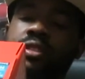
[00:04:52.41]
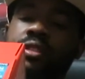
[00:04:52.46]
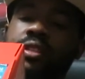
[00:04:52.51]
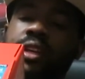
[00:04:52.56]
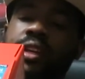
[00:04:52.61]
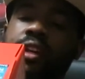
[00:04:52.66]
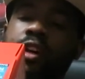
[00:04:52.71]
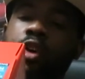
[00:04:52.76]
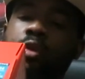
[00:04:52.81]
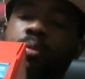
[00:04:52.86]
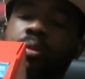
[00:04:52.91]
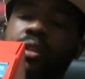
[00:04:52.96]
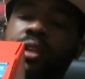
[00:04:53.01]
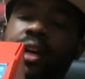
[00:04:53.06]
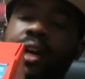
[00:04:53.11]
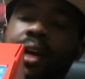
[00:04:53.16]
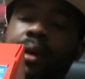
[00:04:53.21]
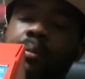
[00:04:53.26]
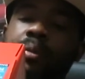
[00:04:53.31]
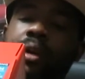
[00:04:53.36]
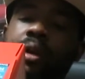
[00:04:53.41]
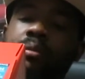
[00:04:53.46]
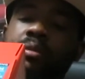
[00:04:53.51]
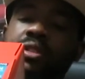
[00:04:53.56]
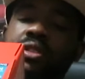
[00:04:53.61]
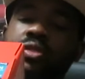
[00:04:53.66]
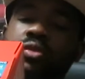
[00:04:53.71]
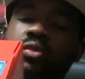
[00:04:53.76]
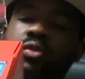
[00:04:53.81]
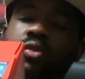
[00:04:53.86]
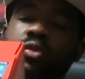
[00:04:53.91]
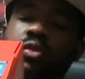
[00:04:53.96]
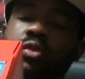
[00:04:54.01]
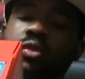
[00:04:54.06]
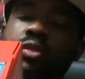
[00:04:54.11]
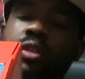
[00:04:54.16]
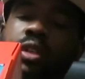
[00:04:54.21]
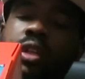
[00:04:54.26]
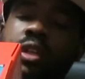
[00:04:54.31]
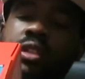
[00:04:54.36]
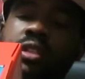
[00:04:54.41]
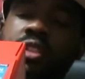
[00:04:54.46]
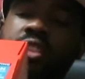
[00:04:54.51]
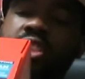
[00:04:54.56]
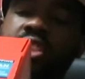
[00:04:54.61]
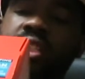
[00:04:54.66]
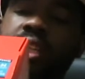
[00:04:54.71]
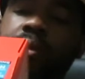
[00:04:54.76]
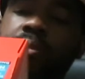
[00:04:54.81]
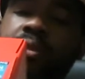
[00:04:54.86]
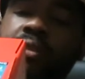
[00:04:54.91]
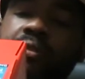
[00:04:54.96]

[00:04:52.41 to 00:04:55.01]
they opened the iPromise School to shape the